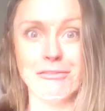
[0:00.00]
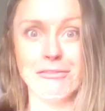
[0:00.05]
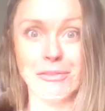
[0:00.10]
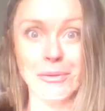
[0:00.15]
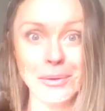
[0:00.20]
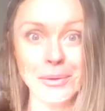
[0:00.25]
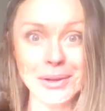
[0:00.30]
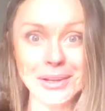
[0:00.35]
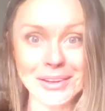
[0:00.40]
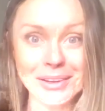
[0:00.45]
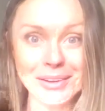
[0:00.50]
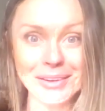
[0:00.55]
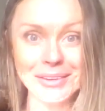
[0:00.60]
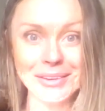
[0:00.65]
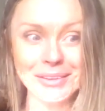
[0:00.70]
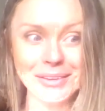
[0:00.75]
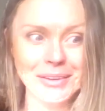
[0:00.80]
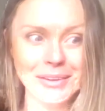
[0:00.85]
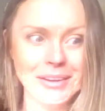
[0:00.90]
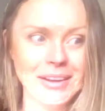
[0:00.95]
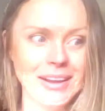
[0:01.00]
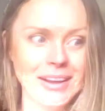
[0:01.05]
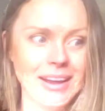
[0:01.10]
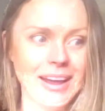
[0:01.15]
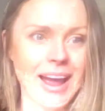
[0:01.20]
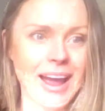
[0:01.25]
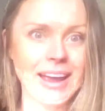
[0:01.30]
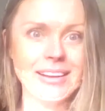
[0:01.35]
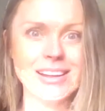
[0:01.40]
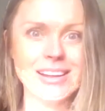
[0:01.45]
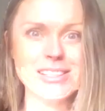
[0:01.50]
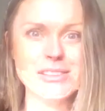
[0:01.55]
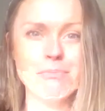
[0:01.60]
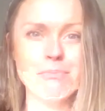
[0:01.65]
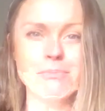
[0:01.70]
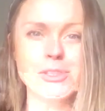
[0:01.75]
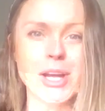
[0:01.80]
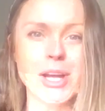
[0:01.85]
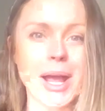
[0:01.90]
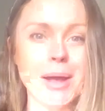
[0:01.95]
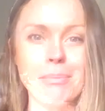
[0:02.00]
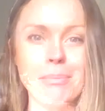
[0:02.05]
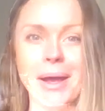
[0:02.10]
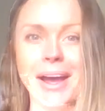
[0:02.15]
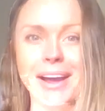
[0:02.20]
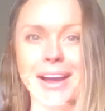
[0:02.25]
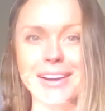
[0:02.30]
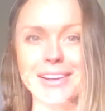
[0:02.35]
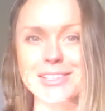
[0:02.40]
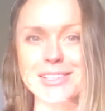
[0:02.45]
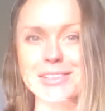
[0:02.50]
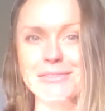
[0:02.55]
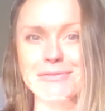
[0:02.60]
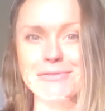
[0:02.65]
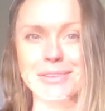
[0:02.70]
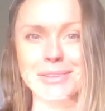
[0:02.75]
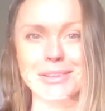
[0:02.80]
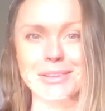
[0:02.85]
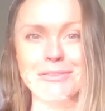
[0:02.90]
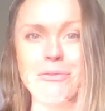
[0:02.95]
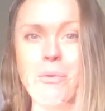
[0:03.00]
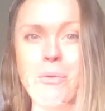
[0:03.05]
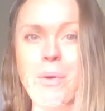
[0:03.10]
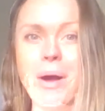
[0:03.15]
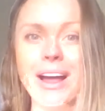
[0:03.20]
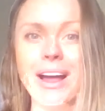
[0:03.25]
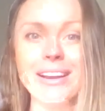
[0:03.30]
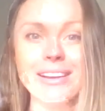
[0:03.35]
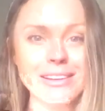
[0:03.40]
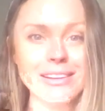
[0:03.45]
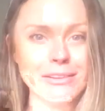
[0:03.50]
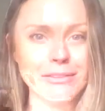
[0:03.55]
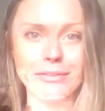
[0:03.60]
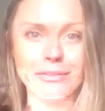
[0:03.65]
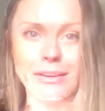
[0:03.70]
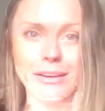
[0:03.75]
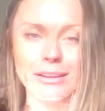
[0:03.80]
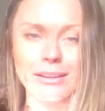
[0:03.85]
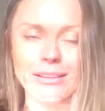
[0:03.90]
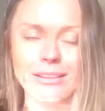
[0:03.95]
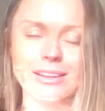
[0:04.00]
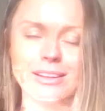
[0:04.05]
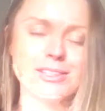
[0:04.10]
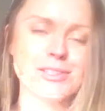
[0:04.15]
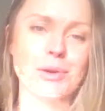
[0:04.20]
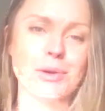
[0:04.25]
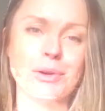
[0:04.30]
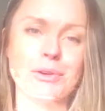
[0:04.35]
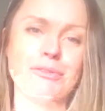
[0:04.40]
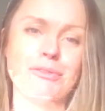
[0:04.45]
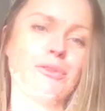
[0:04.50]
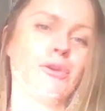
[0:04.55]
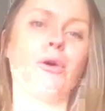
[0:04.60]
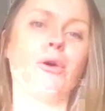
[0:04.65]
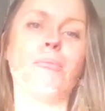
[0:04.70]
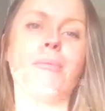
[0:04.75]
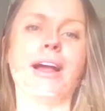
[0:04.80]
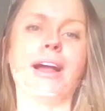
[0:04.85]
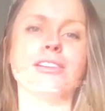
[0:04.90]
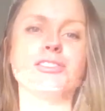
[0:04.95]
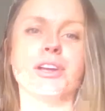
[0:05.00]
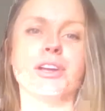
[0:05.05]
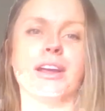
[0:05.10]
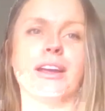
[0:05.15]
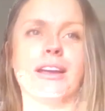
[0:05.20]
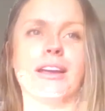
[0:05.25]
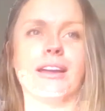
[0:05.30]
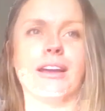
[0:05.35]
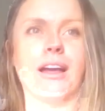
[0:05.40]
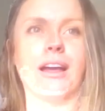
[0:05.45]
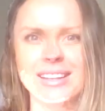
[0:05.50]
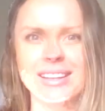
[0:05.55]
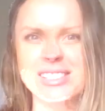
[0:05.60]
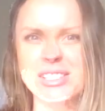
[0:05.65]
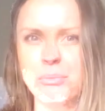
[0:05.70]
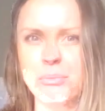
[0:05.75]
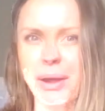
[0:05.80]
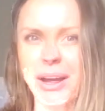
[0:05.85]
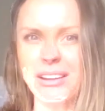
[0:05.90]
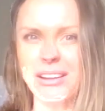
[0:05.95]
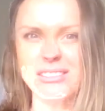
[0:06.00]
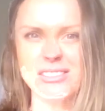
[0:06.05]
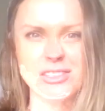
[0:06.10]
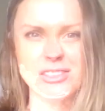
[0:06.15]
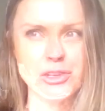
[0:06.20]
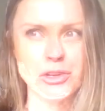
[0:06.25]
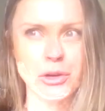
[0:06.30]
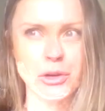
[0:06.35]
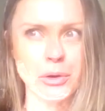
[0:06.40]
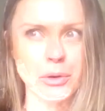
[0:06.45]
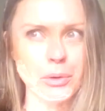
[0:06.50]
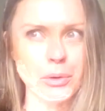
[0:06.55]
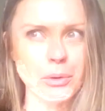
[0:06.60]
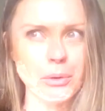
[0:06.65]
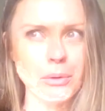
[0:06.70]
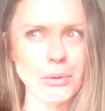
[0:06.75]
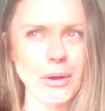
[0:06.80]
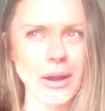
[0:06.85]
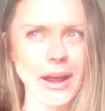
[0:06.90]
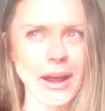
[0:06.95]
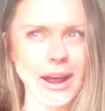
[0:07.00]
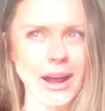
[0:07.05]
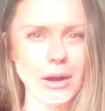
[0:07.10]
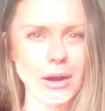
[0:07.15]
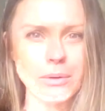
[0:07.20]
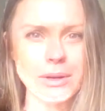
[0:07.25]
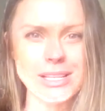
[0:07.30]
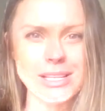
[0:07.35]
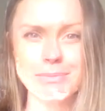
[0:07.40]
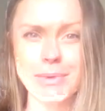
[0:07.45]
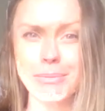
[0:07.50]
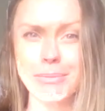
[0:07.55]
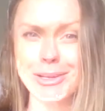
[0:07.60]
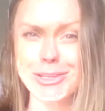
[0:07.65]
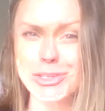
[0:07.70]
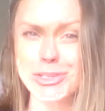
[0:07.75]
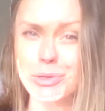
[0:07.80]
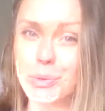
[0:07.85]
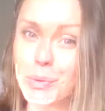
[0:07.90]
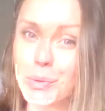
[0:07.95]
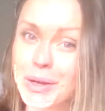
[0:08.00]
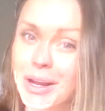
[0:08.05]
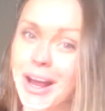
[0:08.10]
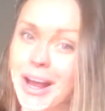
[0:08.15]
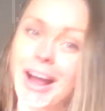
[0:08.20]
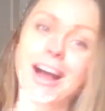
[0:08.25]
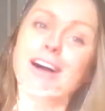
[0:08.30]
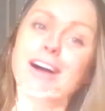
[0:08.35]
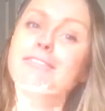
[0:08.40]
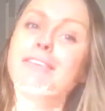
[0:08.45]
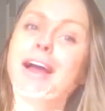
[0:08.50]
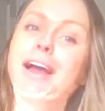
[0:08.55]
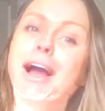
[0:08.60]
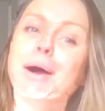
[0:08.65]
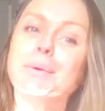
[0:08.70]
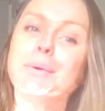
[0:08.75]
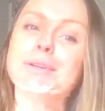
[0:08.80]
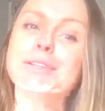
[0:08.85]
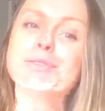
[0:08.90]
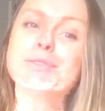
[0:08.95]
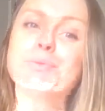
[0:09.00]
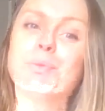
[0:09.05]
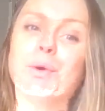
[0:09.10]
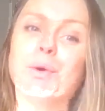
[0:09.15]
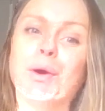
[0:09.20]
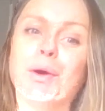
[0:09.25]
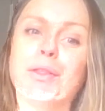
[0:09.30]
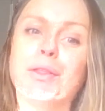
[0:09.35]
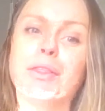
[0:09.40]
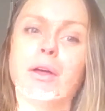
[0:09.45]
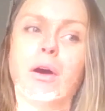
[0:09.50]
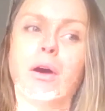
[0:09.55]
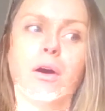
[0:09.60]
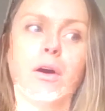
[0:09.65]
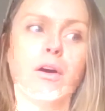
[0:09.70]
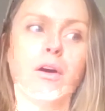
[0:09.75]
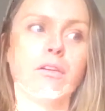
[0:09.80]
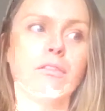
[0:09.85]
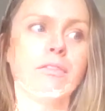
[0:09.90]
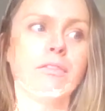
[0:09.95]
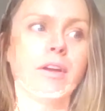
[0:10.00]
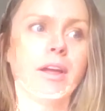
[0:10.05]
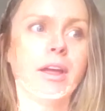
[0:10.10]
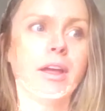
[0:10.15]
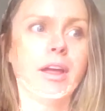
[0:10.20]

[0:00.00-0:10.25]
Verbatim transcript: for you, and it's jam-packed full of wonderful 2/4 magic. It's about 2 hours, maybe 2.5 hours worth of